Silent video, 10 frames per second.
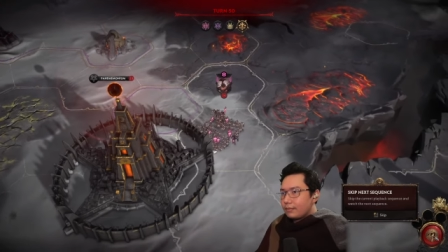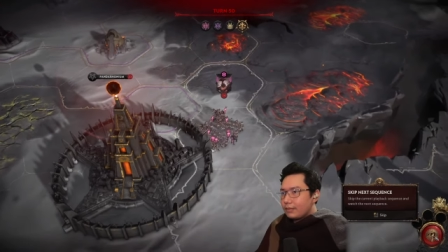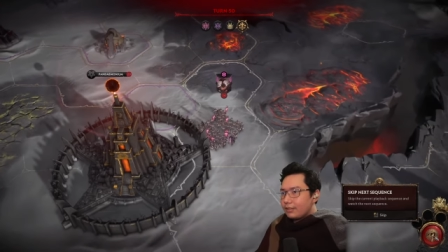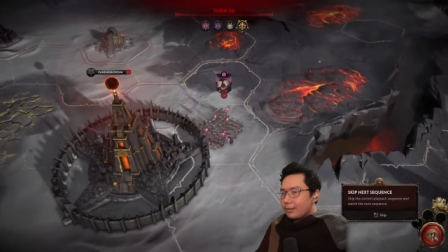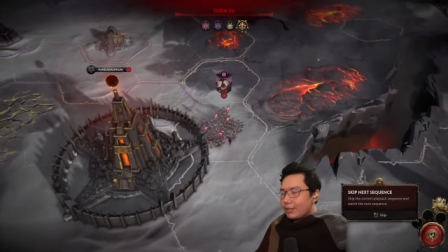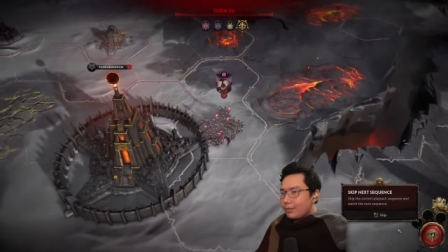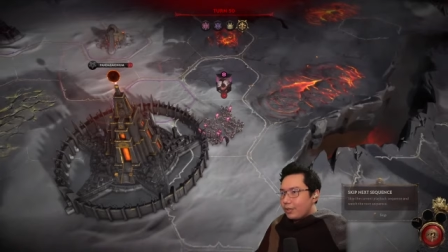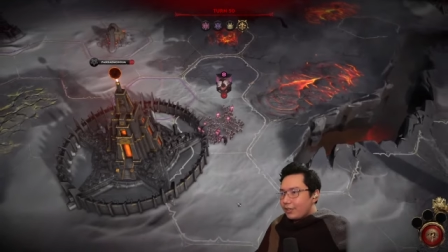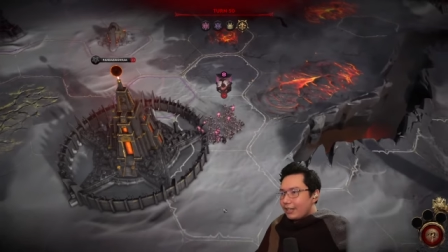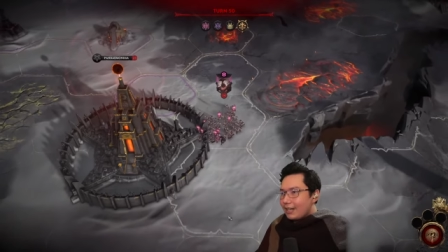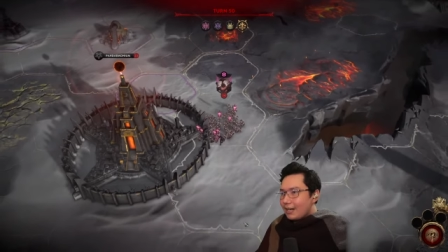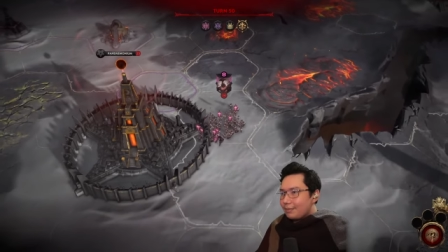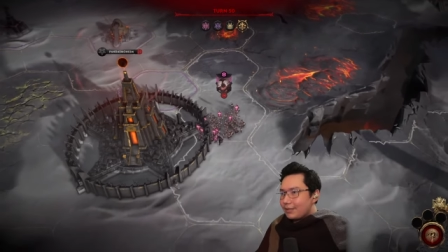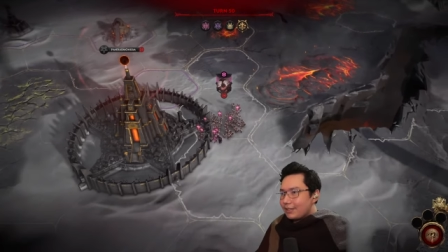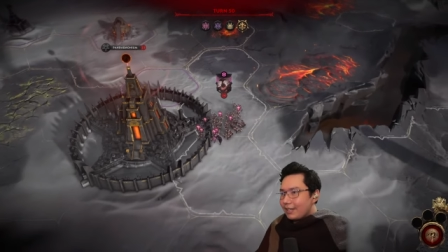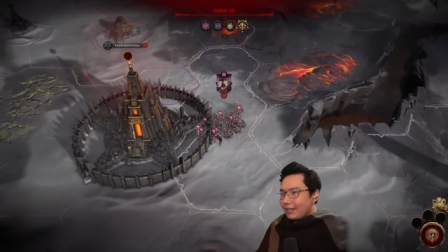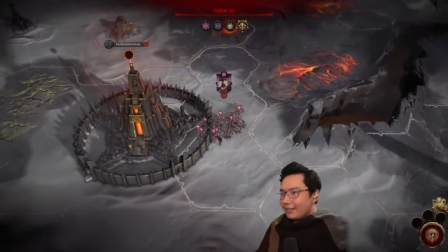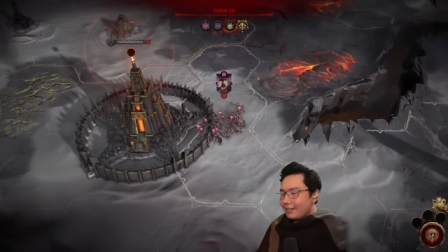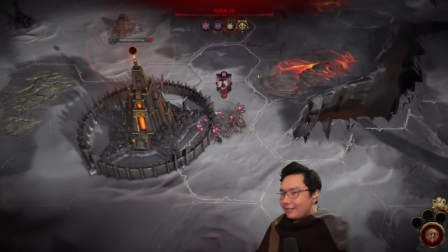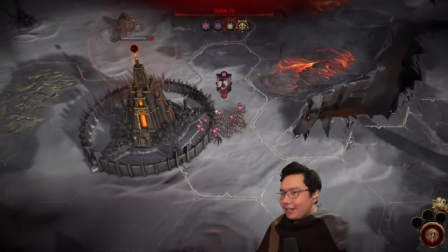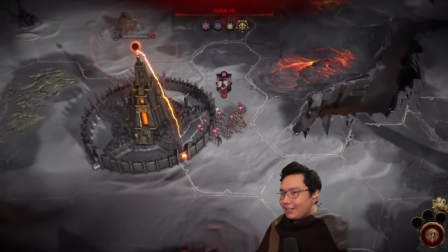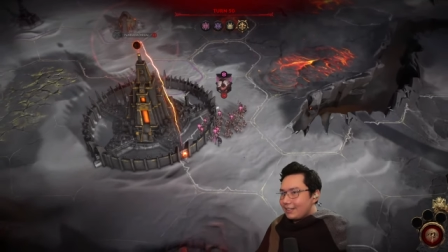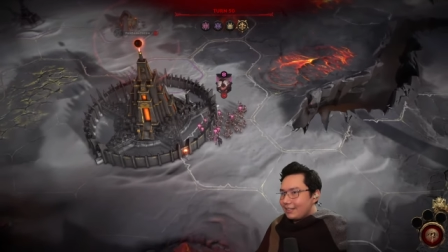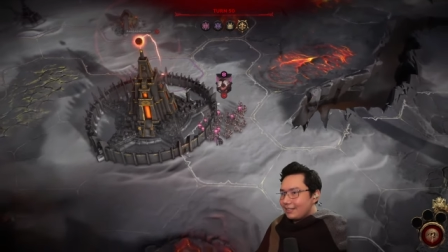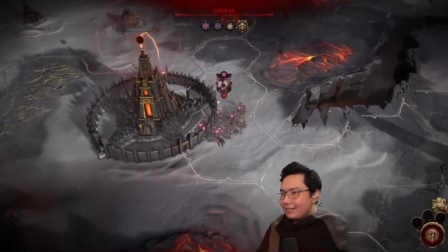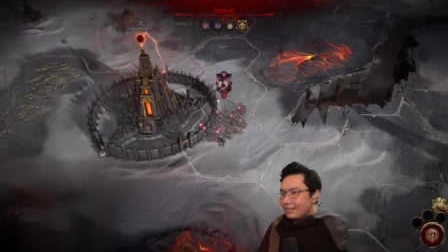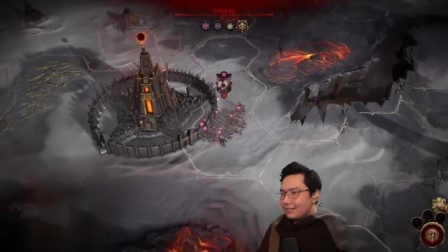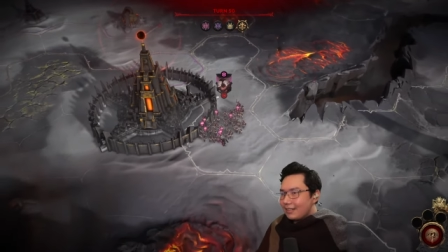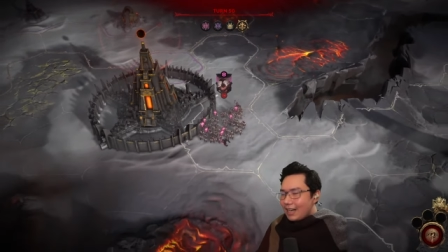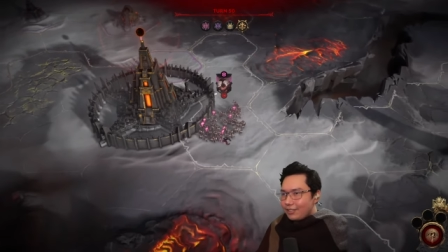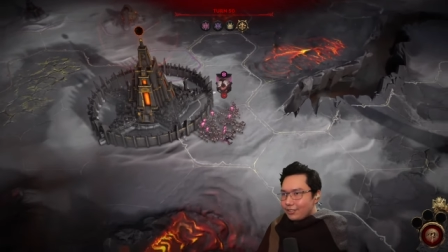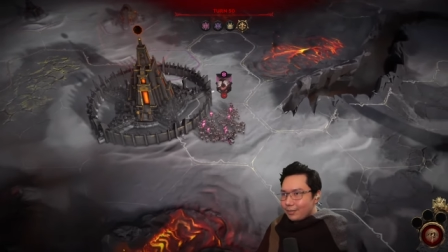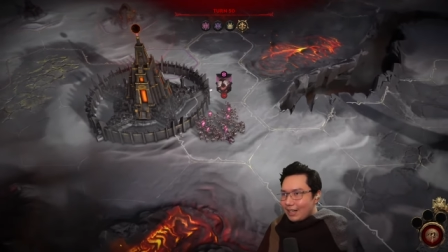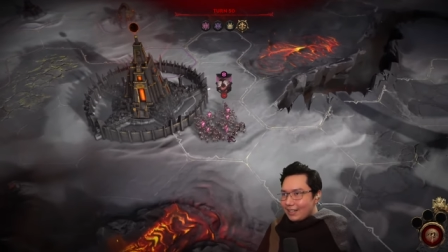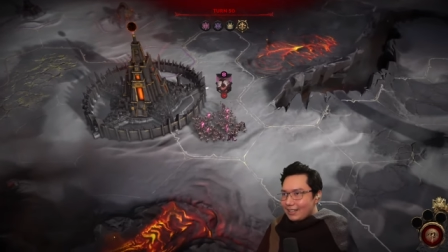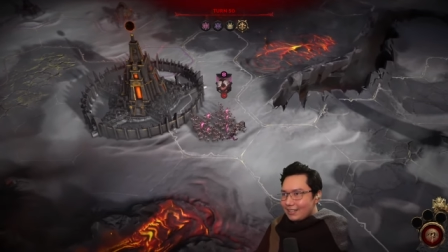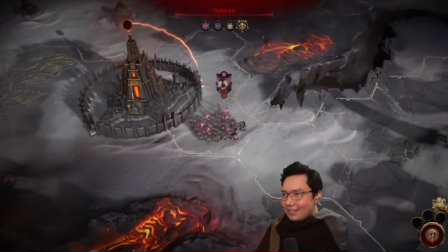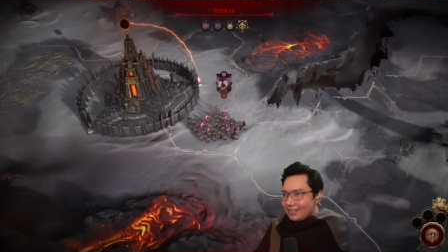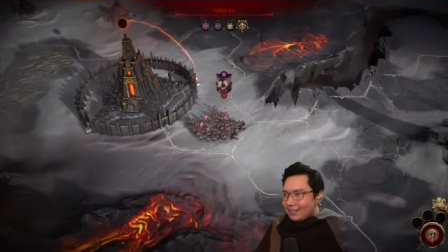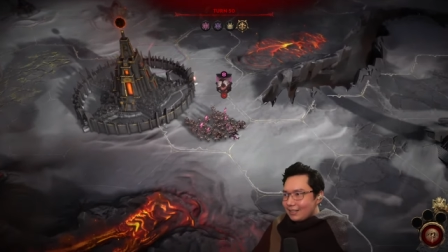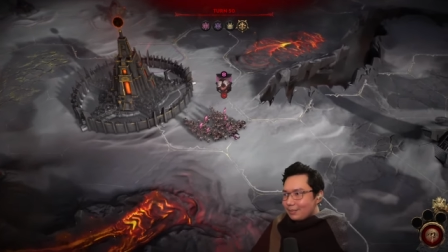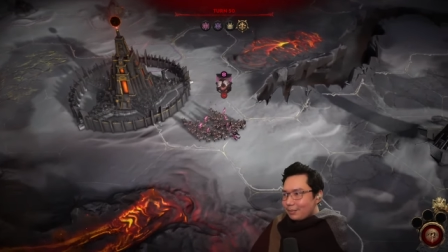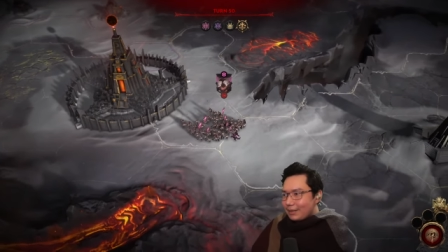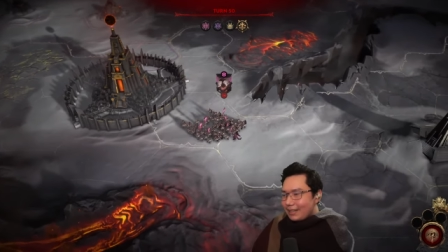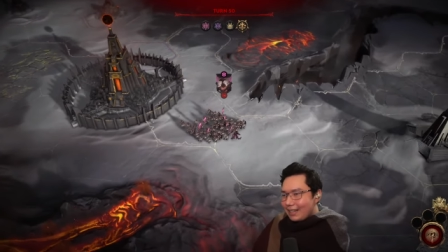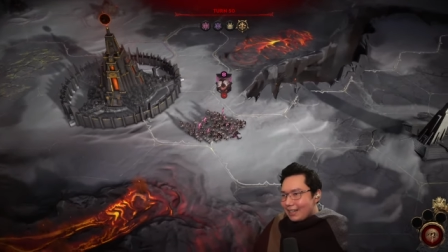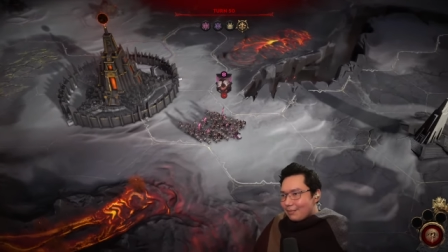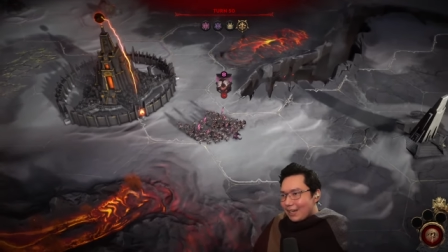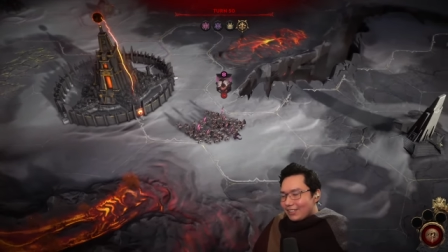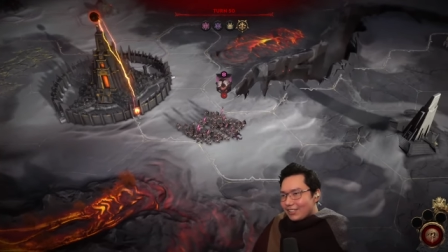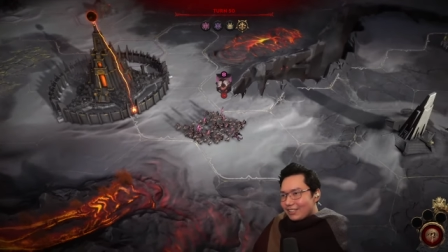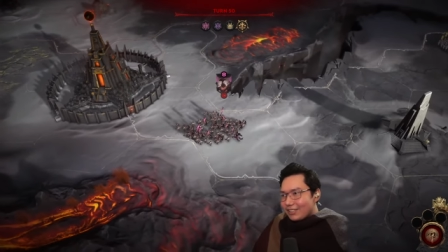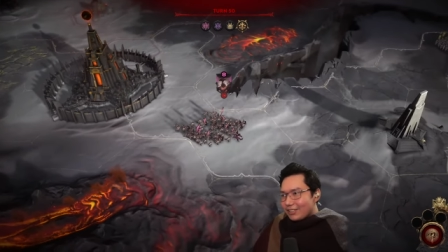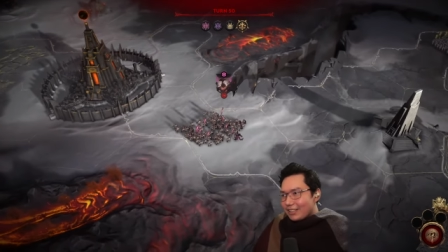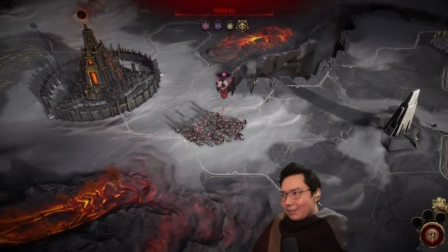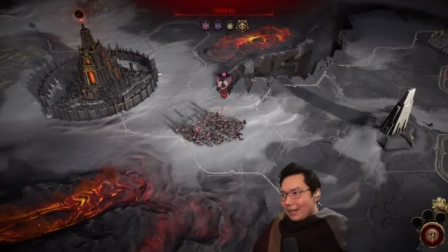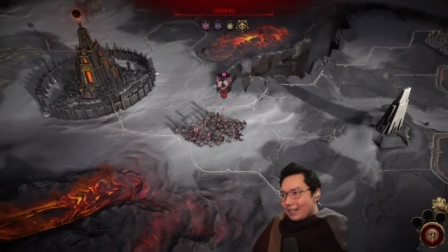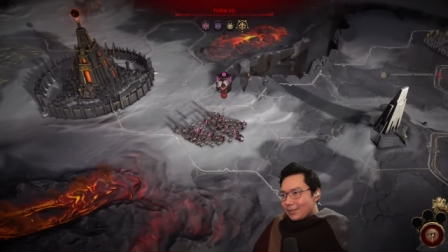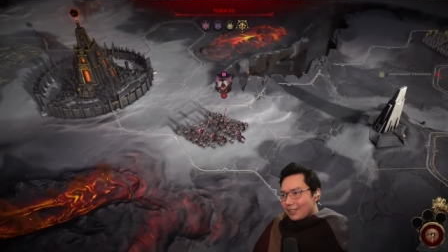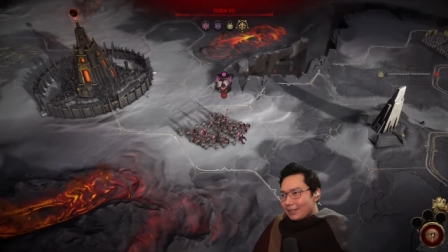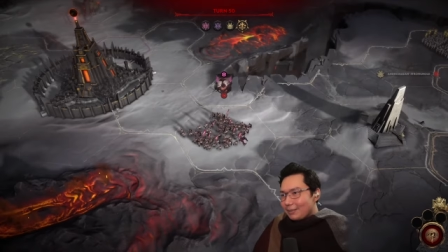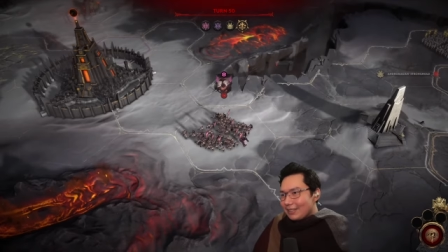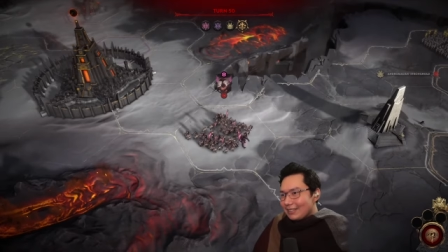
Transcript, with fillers: So I'm just walking up to, like, threaten Andromalius, but then I might just go kill Pandemonium.